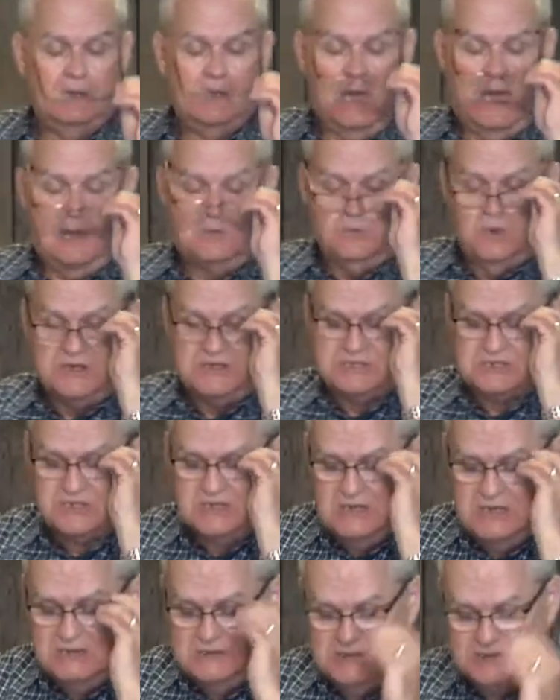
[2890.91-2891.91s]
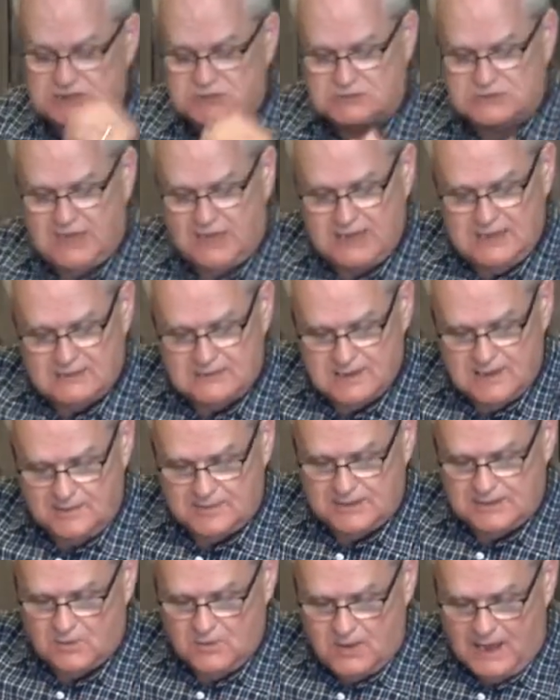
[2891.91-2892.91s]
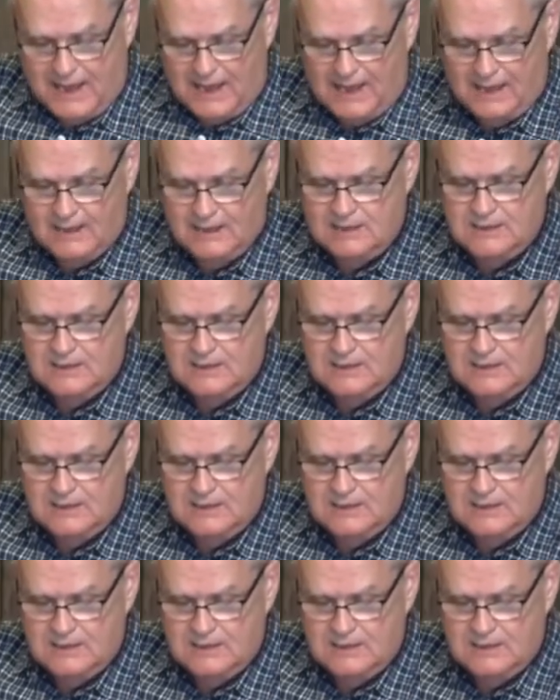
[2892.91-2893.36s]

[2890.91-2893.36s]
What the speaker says: And we see this day coming. Why?